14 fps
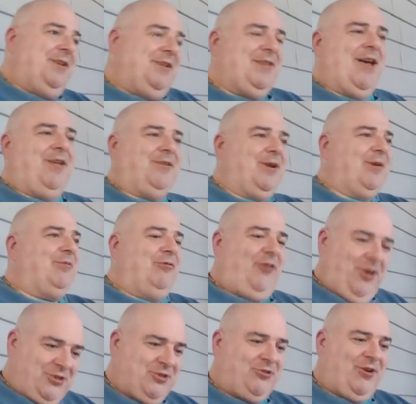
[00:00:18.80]
now that I'm
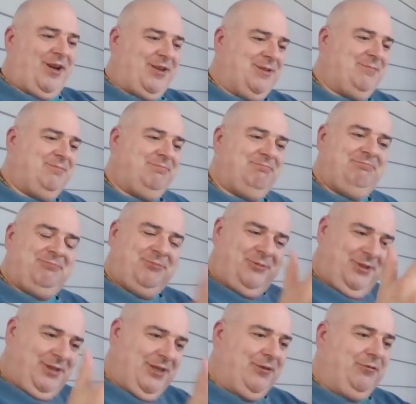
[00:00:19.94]
frustrated,
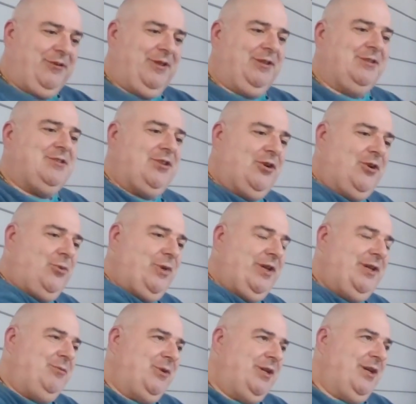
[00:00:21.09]
we let our feelings go.
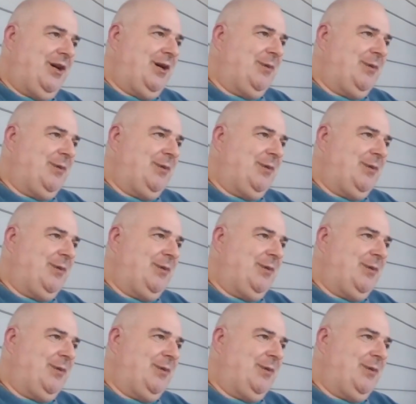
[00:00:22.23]
We